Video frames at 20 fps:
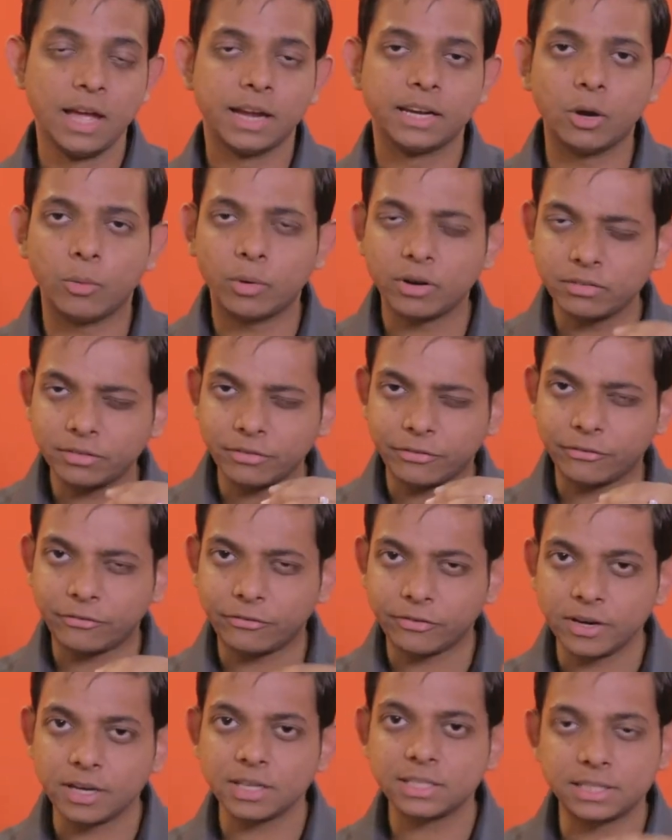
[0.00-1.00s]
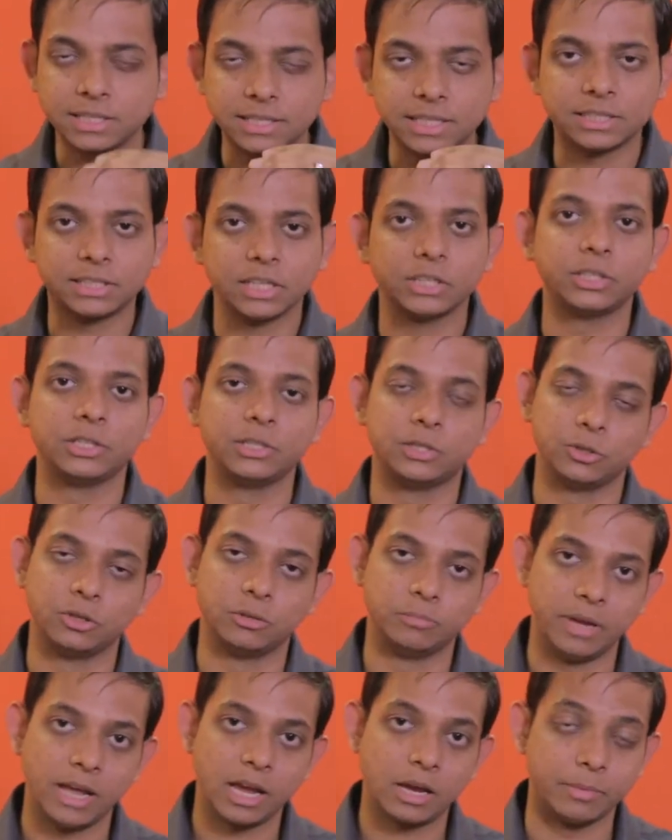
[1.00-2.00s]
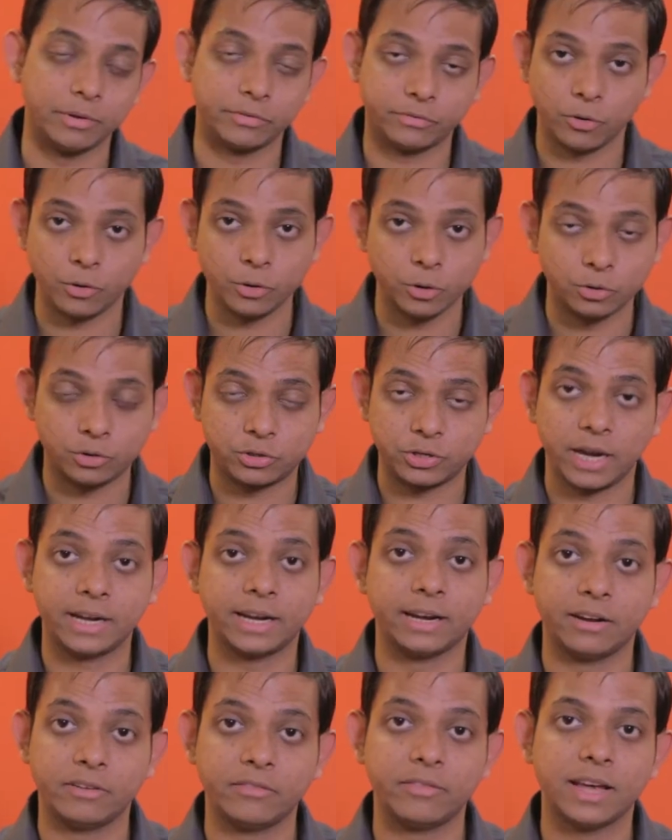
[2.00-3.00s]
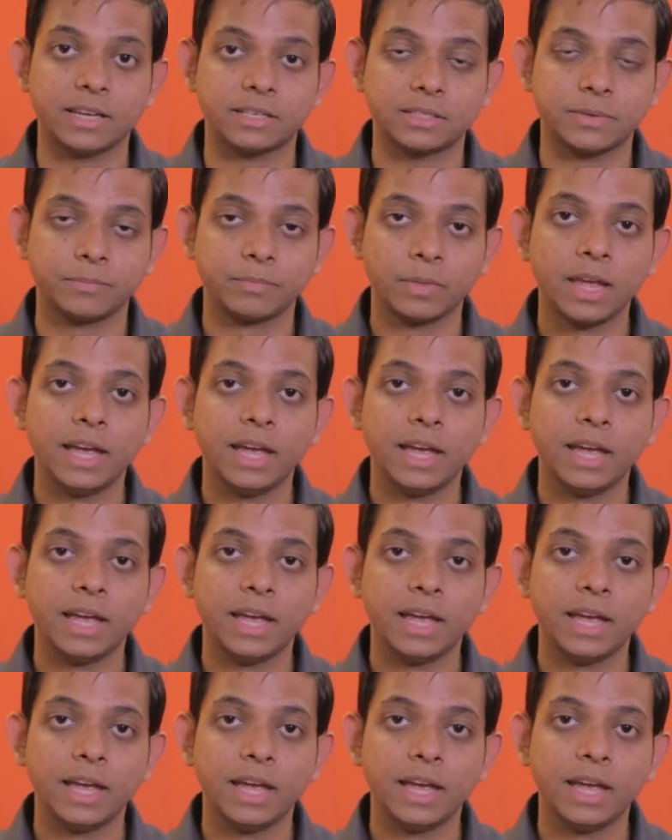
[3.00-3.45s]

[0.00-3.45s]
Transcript: Now, one of the first decisions you'll make before you trade and invest